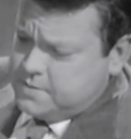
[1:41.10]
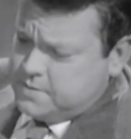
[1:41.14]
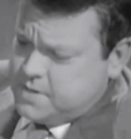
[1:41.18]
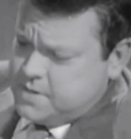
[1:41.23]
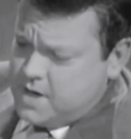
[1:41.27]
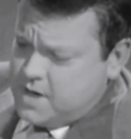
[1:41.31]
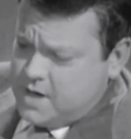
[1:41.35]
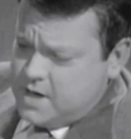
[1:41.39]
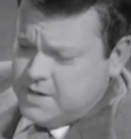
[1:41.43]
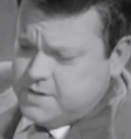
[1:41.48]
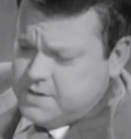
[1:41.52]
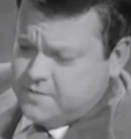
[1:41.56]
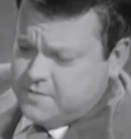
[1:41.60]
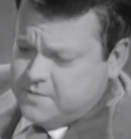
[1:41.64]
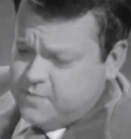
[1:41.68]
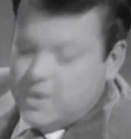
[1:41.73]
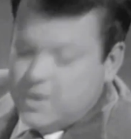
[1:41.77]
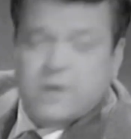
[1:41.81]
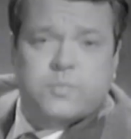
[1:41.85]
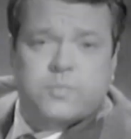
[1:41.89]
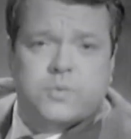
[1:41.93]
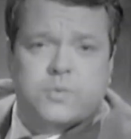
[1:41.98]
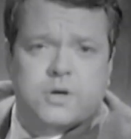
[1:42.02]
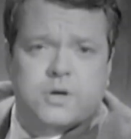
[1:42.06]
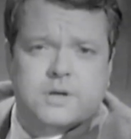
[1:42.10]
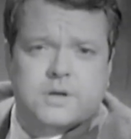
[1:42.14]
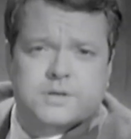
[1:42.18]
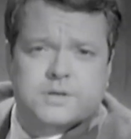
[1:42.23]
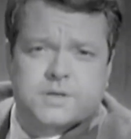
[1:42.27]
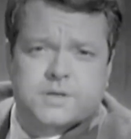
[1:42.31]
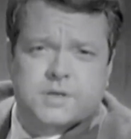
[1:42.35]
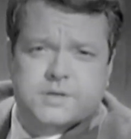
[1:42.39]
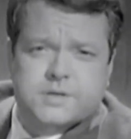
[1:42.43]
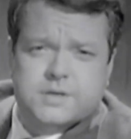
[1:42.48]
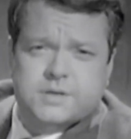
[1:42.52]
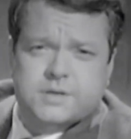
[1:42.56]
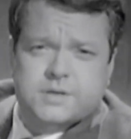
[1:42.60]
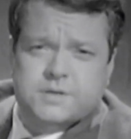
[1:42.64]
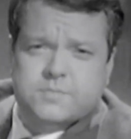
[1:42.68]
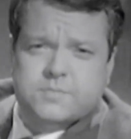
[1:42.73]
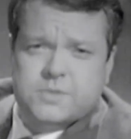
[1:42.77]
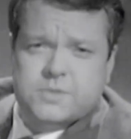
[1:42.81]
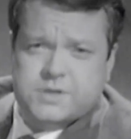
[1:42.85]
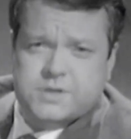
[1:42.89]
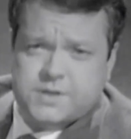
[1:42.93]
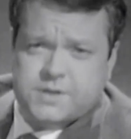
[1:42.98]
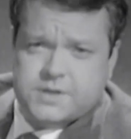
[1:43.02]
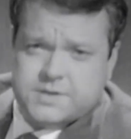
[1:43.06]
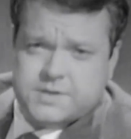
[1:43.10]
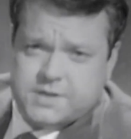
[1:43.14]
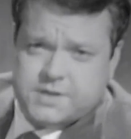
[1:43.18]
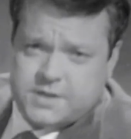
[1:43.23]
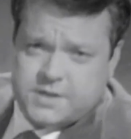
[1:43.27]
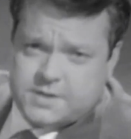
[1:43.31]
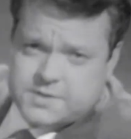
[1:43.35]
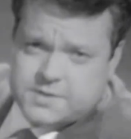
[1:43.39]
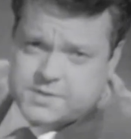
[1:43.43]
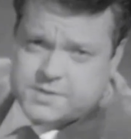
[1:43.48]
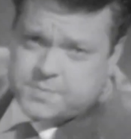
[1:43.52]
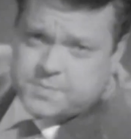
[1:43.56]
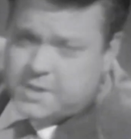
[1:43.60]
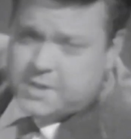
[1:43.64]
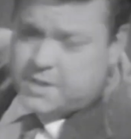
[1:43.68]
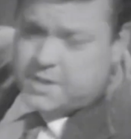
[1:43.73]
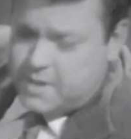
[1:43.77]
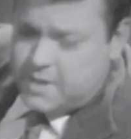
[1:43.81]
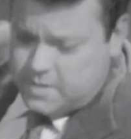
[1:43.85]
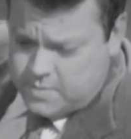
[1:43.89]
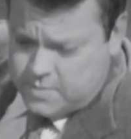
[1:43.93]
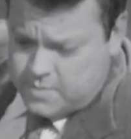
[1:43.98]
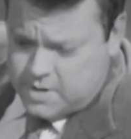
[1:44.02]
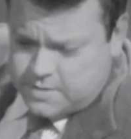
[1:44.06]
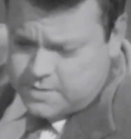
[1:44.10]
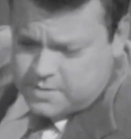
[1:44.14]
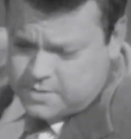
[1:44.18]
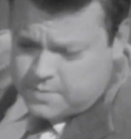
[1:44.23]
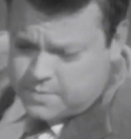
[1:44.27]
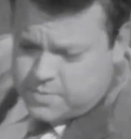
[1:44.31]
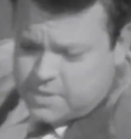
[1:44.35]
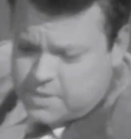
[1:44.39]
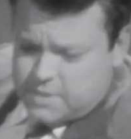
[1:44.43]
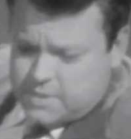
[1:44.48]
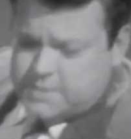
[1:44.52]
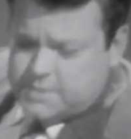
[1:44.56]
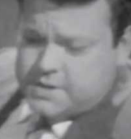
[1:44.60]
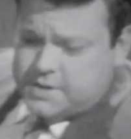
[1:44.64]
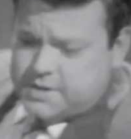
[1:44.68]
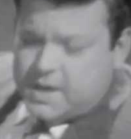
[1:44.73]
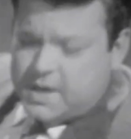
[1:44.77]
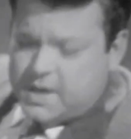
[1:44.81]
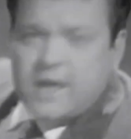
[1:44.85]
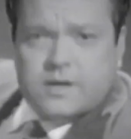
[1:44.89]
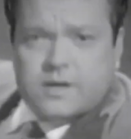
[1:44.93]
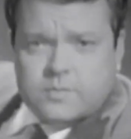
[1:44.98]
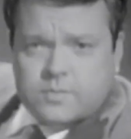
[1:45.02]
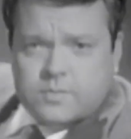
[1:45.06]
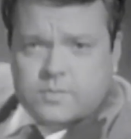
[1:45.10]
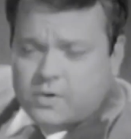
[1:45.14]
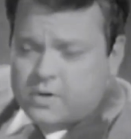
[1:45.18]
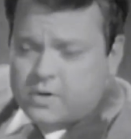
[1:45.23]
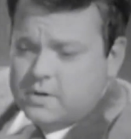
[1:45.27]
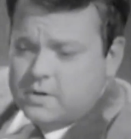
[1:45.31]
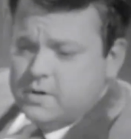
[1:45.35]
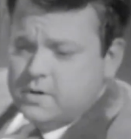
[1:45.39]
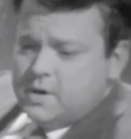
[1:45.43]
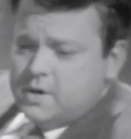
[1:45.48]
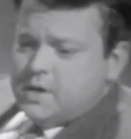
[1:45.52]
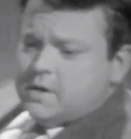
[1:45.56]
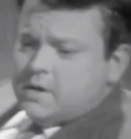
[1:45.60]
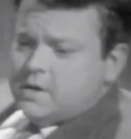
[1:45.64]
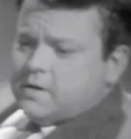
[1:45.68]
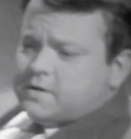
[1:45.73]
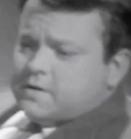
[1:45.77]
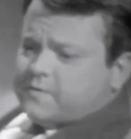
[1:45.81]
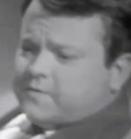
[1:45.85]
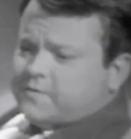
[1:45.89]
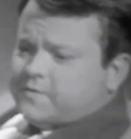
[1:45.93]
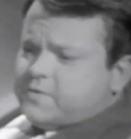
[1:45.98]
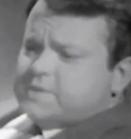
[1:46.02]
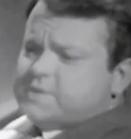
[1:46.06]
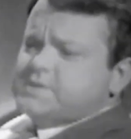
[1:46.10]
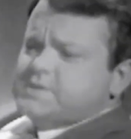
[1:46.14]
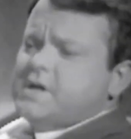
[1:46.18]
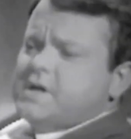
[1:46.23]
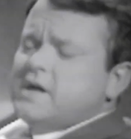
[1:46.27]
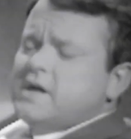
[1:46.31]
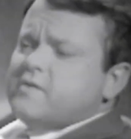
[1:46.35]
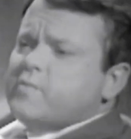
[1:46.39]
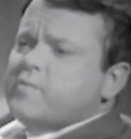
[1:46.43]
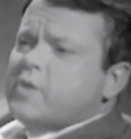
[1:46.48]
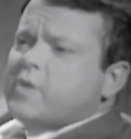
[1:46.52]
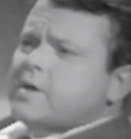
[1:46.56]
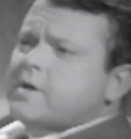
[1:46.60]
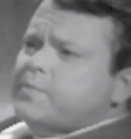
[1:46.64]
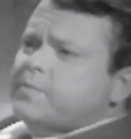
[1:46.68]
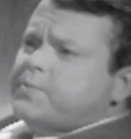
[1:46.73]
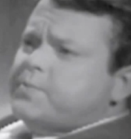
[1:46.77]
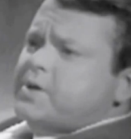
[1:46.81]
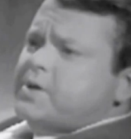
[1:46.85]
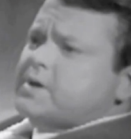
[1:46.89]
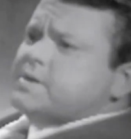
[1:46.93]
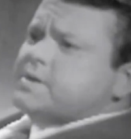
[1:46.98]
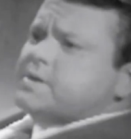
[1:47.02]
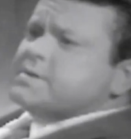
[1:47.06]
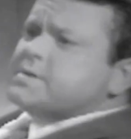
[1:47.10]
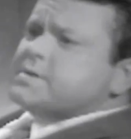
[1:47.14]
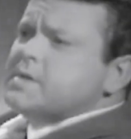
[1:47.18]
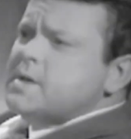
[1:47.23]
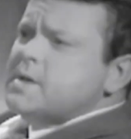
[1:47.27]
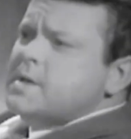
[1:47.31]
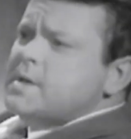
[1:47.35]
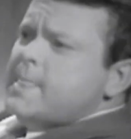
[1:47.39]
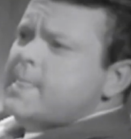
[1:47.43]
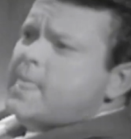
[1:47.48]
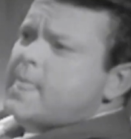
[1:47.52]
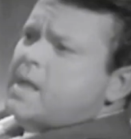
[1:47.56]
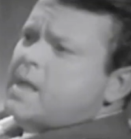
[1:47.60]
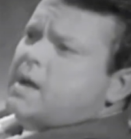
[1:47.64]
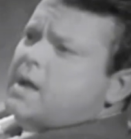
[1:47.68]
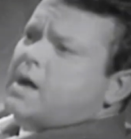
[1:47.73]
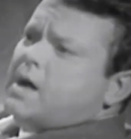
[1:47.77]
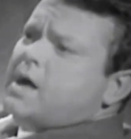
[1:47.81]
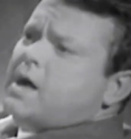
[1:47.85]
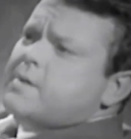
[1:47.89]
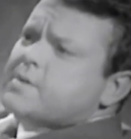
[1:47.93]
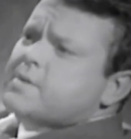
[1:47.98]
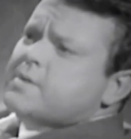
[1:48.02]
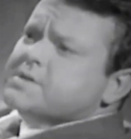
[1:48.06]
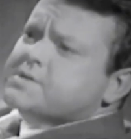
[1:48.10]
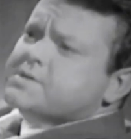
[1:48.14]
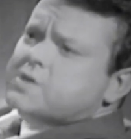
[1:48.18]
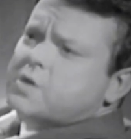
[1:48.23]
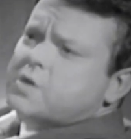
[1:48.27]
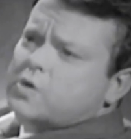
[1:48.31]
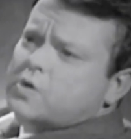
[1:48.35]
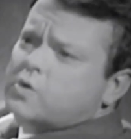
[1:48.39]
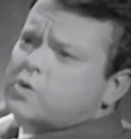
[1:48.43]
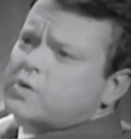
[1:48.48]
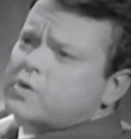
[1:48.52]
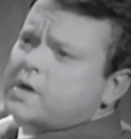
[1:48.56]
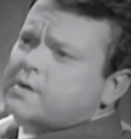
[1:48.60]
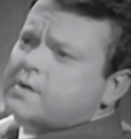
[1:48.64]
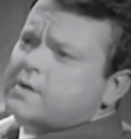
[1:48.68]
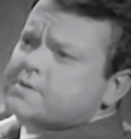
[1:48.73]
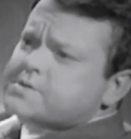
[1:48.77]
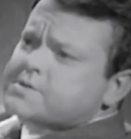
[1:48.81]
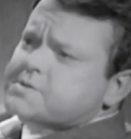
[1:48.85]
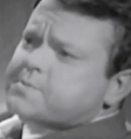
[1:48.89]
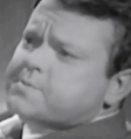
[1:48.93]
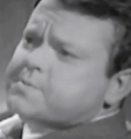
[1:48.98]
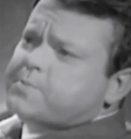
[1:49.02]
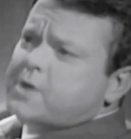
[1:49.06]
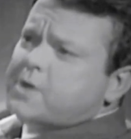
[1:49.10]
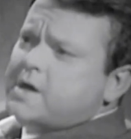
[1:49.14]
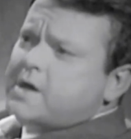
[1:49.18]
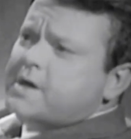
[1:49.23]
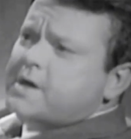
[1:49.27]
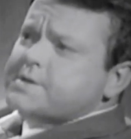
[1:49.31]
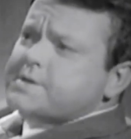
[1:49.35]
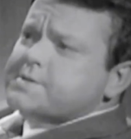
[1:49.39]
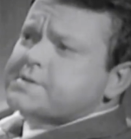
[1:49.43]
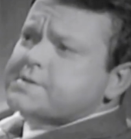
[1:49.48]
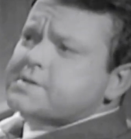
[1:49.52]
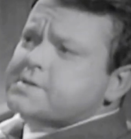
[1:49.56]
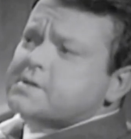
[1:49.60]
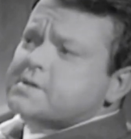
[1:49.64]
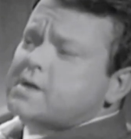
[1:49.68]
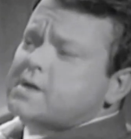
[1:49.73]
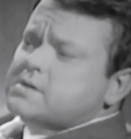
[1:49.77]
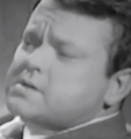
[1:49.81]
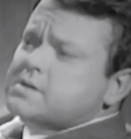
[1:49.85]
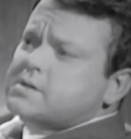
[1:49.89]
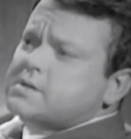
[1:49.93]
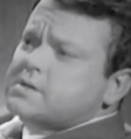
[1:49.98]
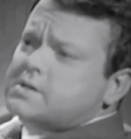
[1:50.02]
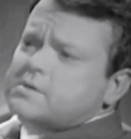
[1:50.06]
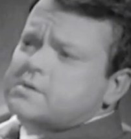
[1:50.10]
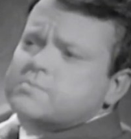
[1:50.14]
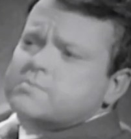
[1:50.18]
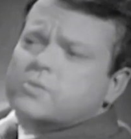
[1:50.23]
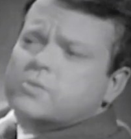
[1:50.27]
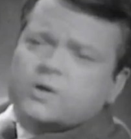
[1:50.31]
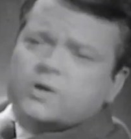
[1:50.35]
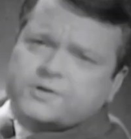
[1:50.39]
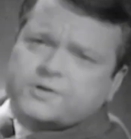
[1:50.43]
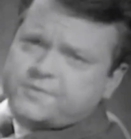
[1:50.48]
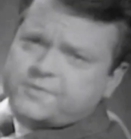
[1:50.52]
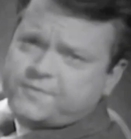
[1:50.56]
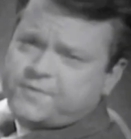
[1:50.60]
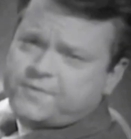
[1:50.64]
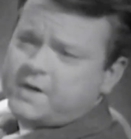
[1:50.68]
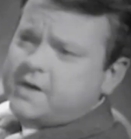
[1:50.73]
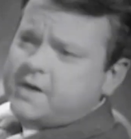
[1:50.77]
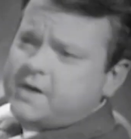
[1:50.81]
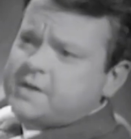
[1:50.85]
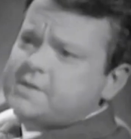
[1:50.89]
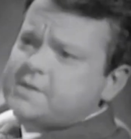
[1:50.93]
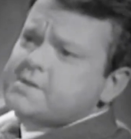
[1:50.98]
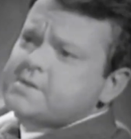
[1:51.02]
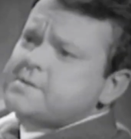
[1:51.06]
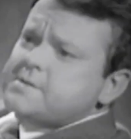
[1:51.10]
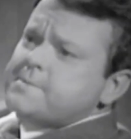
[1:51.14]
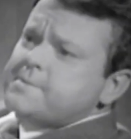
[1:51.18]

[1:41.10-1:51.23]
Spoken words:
night of my appearance, this is Mrs. Siddons speaking about an appearance in Edinburgh. On the first night of my appearance, I must own I was surprised and not a little mortified